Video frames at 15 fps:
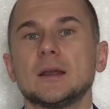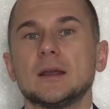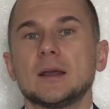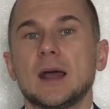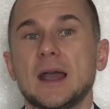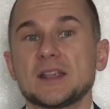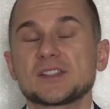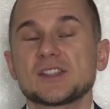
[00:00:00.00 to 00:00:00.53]

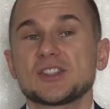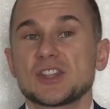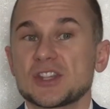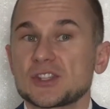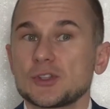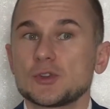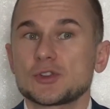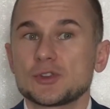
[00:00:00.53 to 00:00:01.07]
I
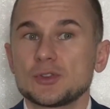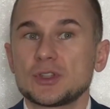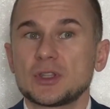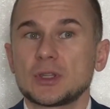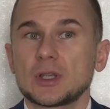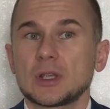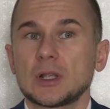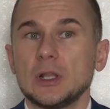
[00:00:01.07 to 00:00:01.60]
suggest you should
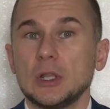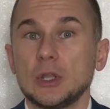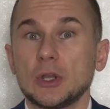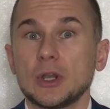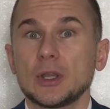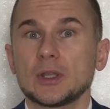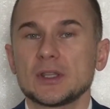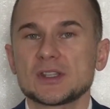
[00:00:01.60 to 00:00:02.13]

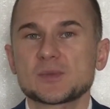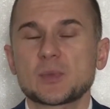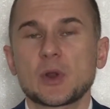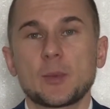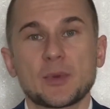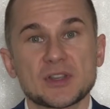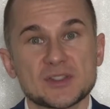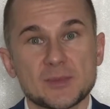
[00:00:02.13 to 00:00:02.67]
learn is
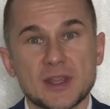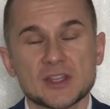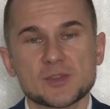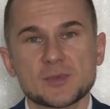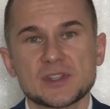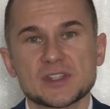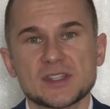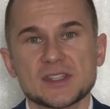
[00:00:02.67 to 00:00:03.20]
property
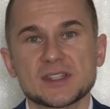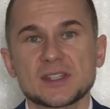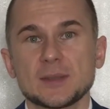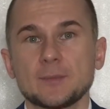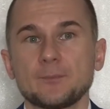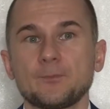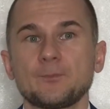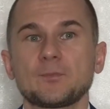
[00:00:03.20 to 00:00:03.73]
management
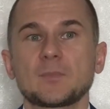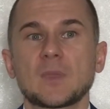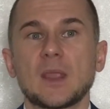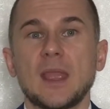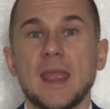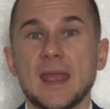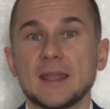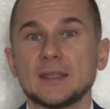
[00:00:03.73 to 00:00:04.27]
system,
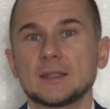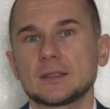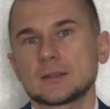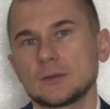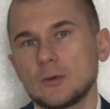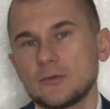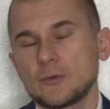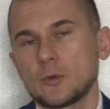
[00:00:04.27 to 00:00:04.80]
and
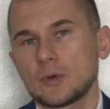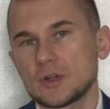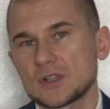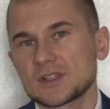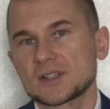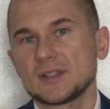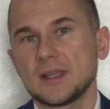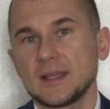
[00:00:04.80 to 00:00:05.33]
of
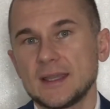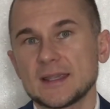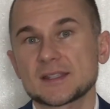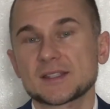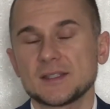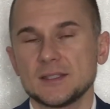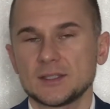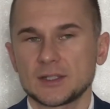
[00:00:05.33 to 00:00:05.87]
course the
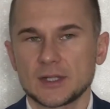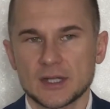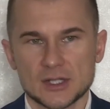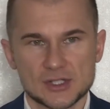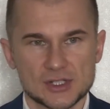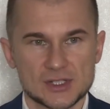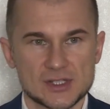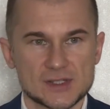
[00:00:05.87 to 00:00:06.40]
guest
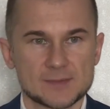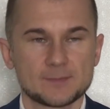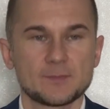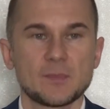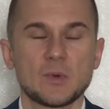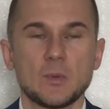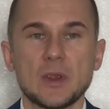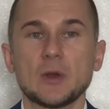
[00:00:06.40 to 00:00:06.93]
interactions.
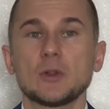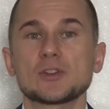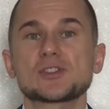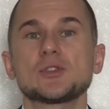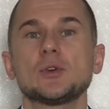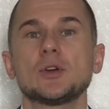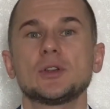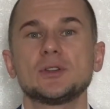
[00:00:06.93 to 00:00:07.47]
We
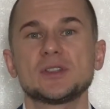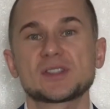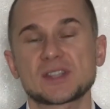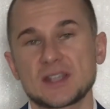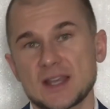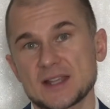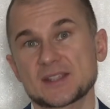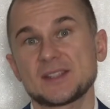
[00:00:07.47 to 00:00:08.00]
also
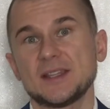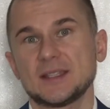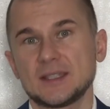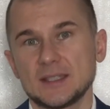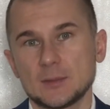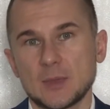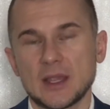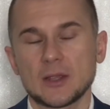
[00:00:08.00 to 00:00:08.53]
discussed that
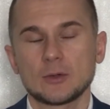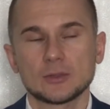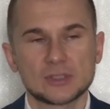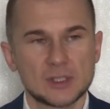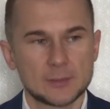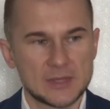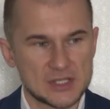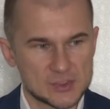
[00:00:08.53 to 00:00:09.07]
in my hotel
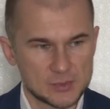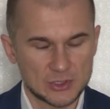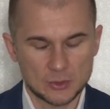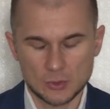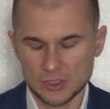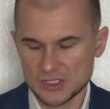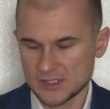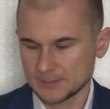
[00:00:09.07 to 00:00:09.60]
management
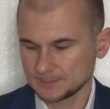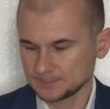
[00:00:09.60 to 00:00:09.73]
course.